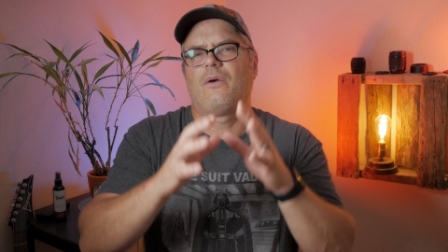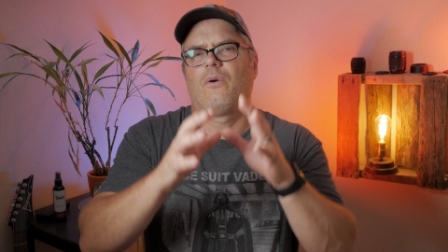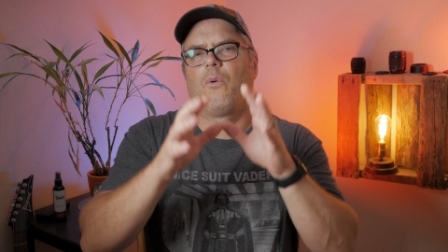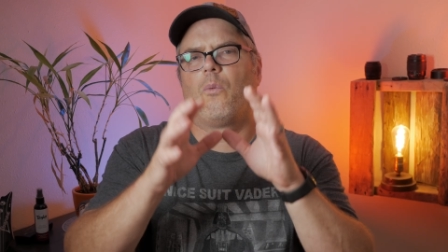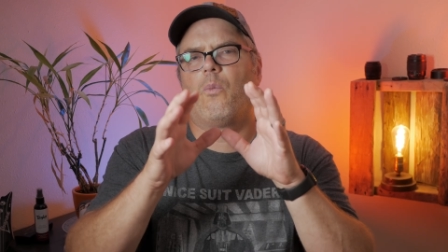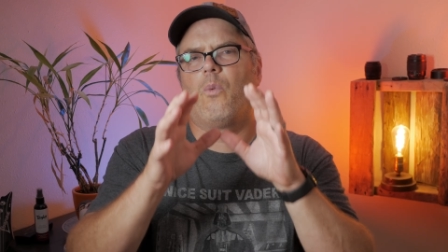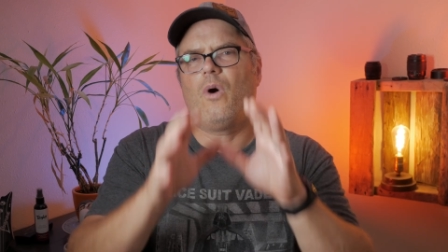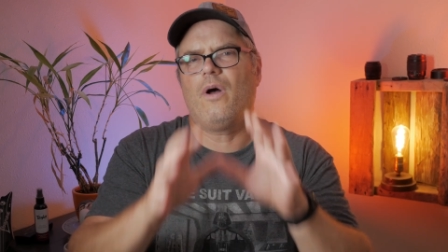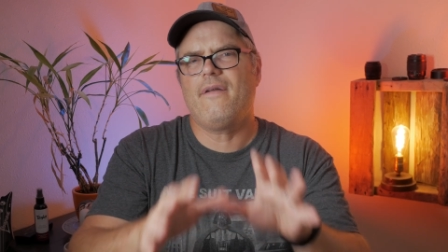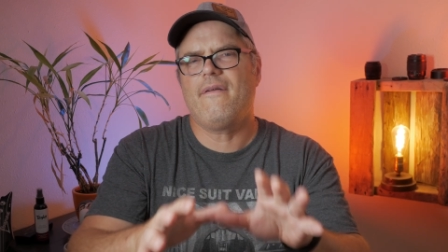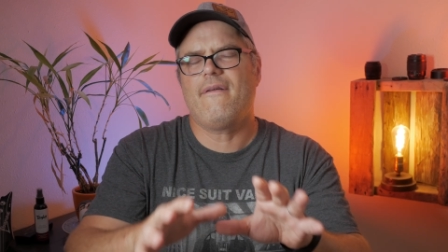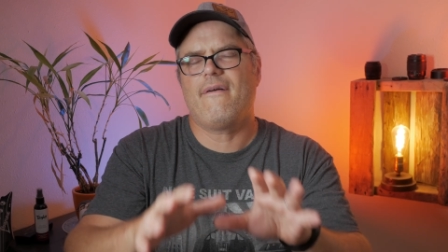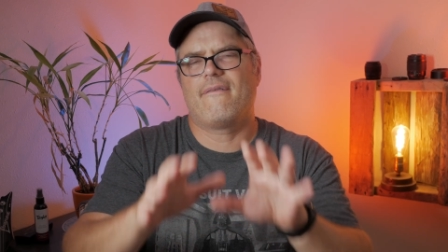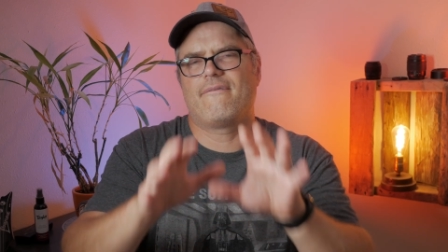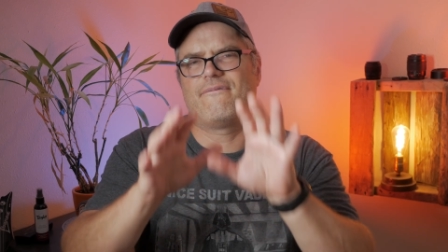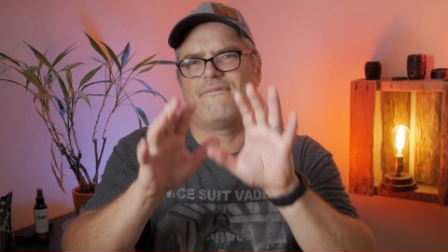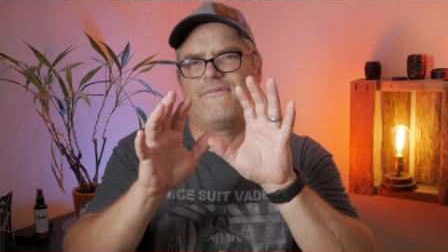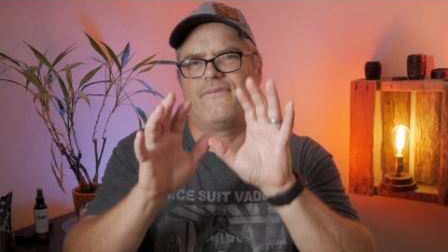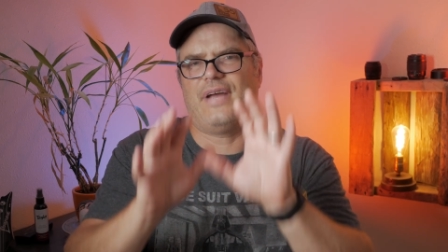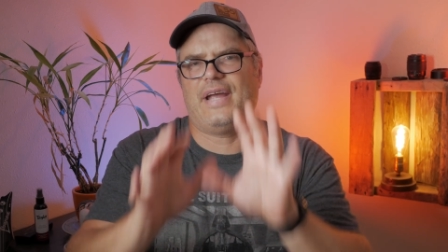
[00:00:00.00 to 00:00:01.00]
One
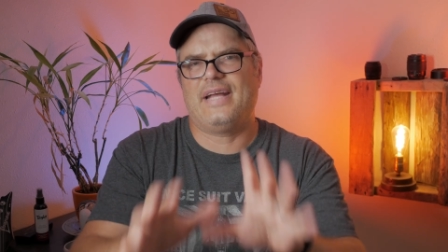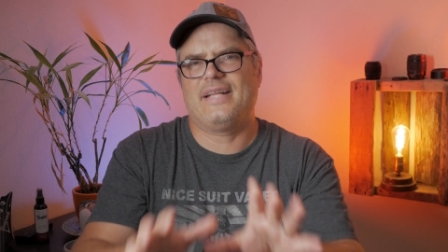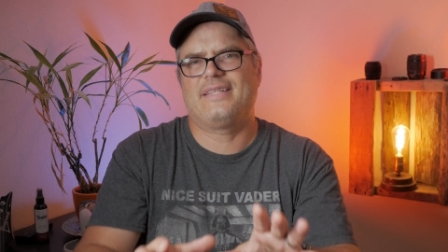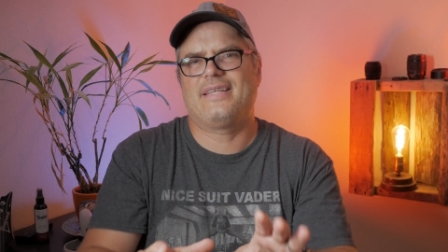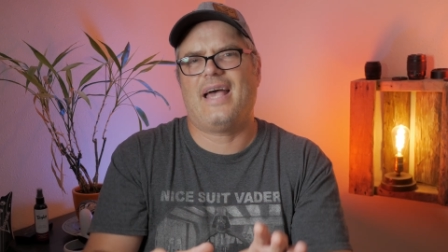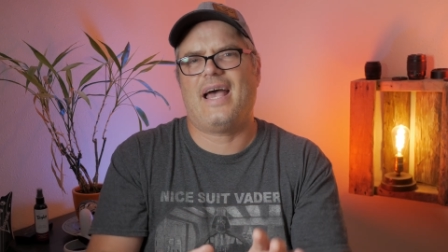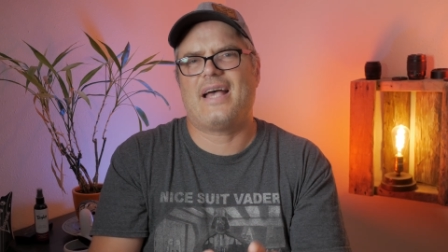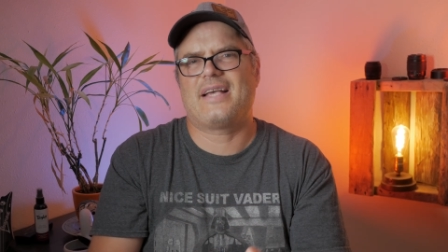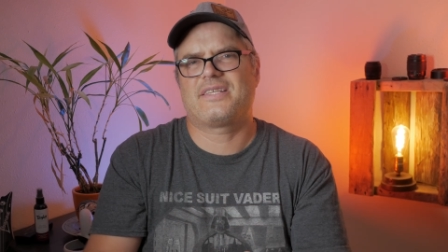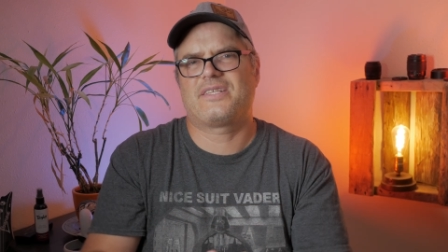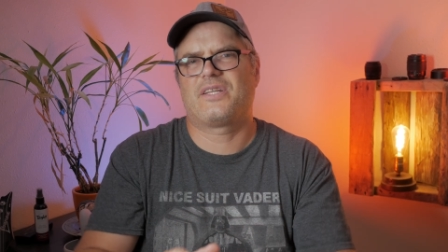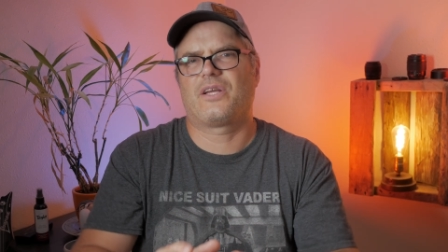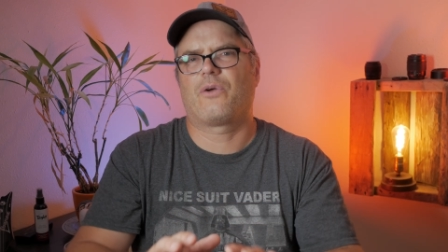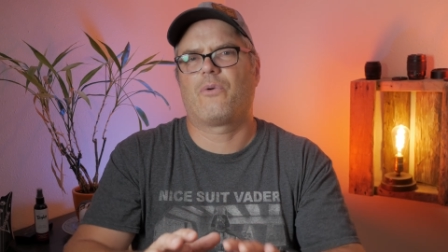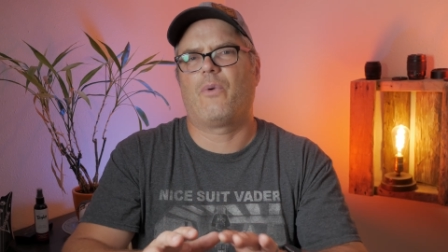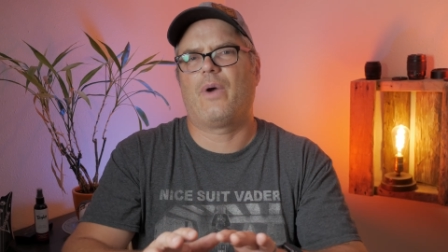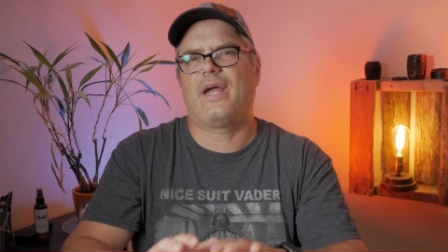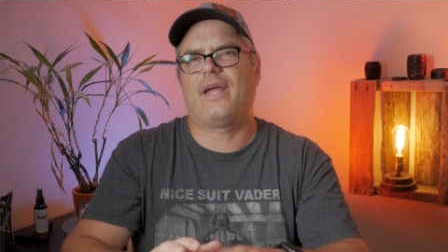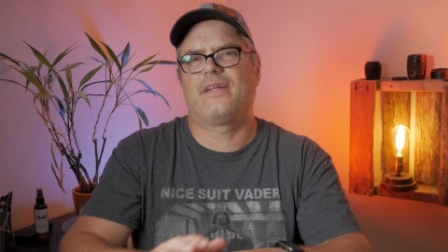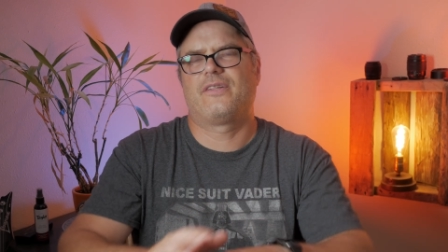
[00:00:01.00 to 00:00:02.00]
fantastic
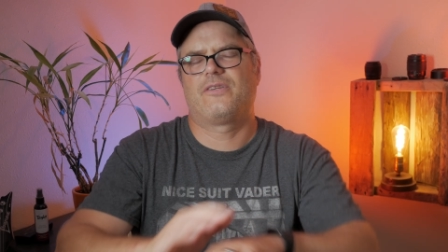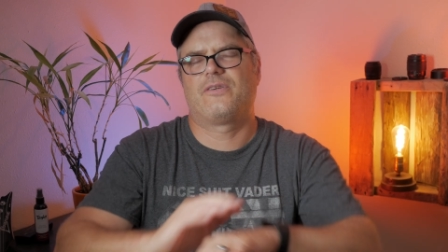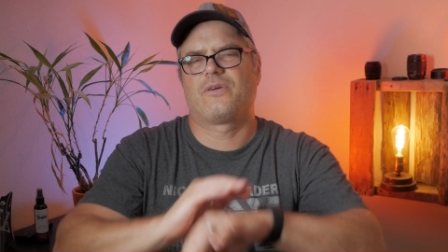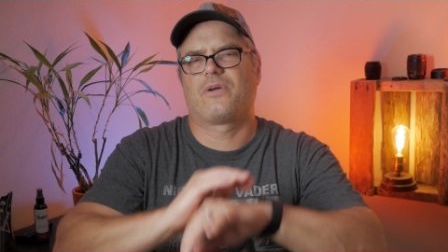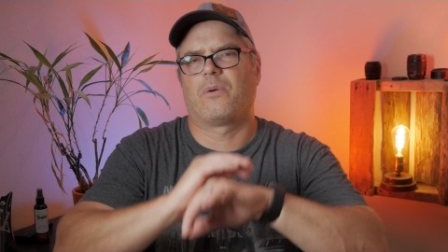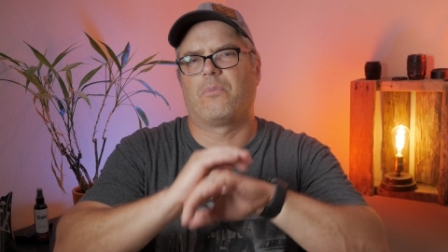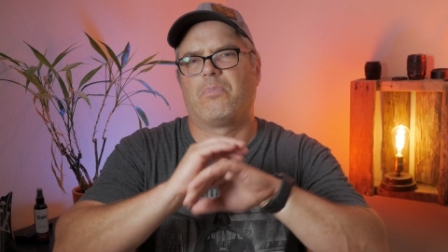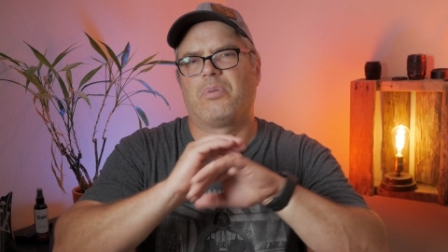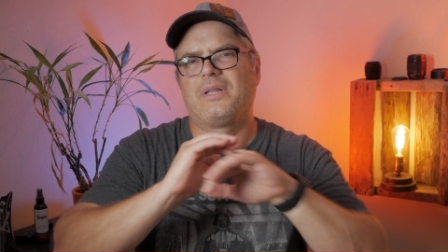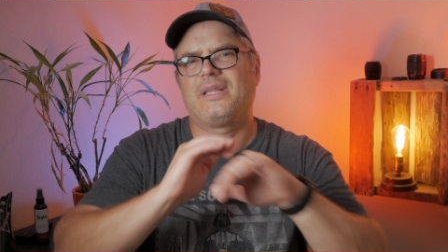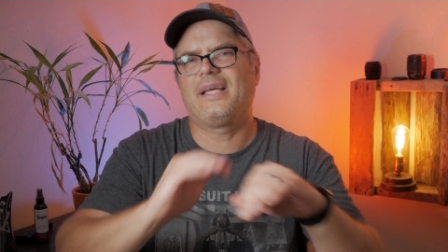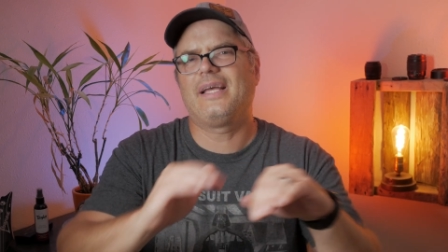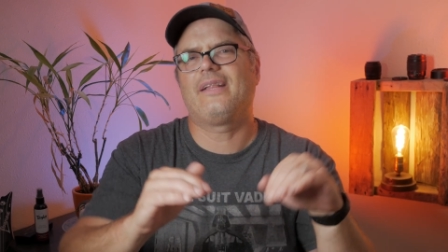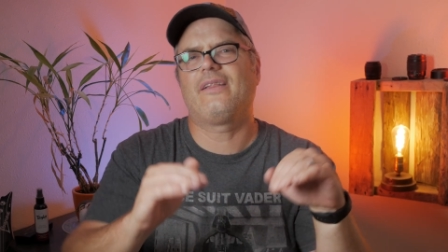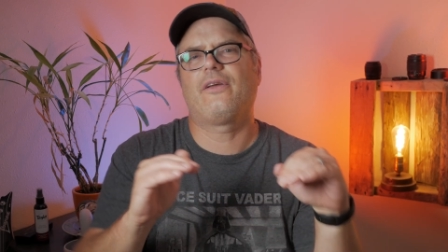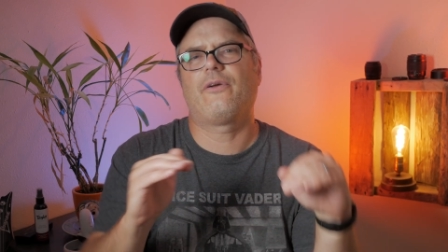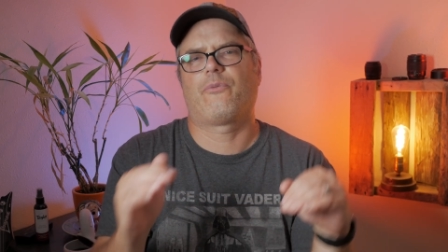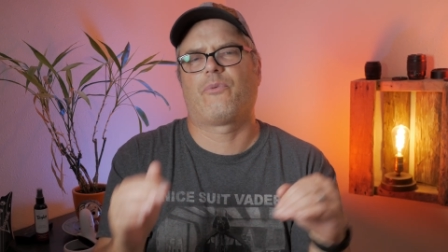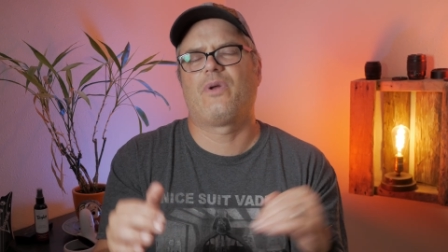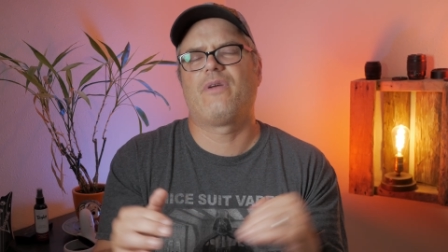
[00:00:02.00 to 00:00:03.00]
way to
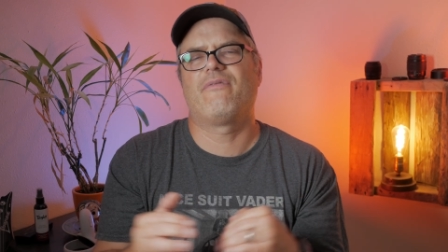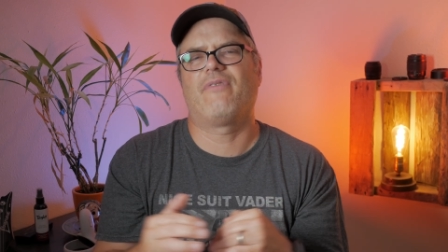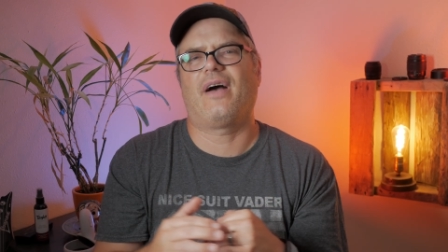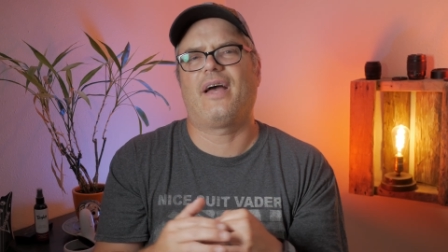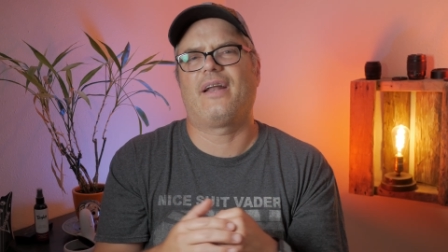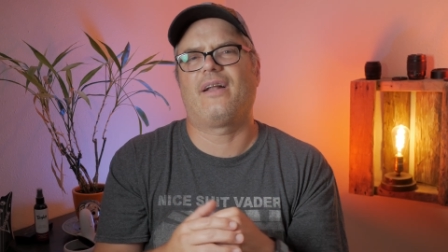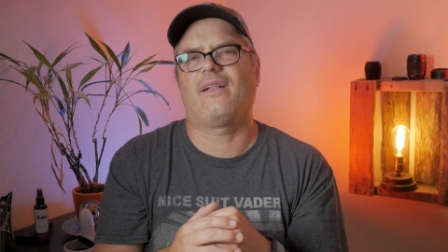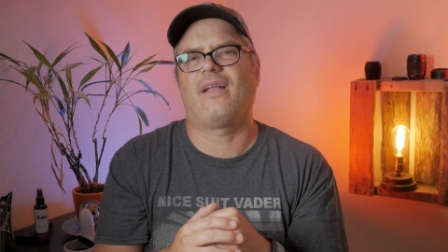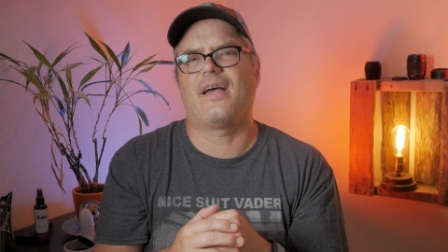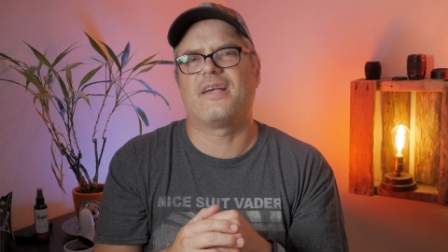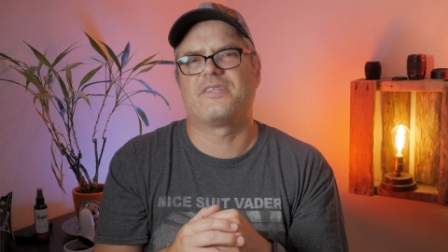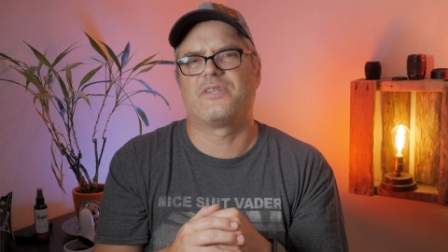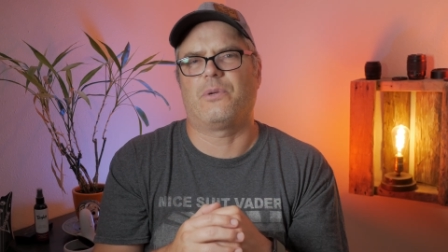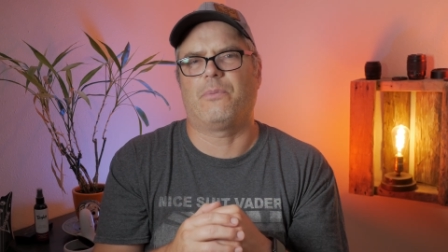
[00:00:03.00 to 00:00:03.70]
completely revitalize